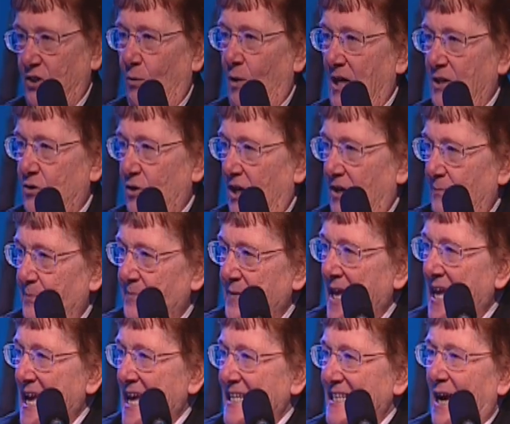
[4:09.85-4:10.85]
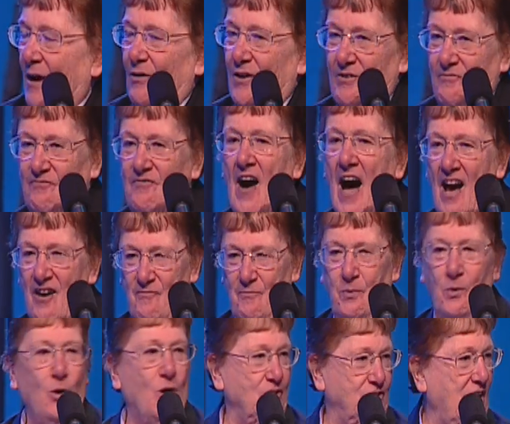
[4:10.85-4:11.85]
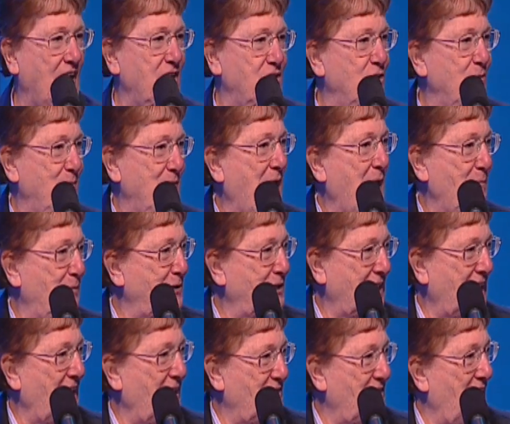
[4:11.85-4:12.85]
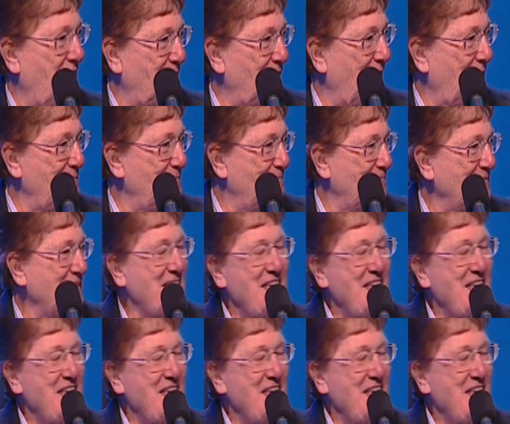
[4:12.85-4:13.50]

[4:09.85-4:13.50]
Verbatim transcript: So I thought, now in five balls, I should be able to get that right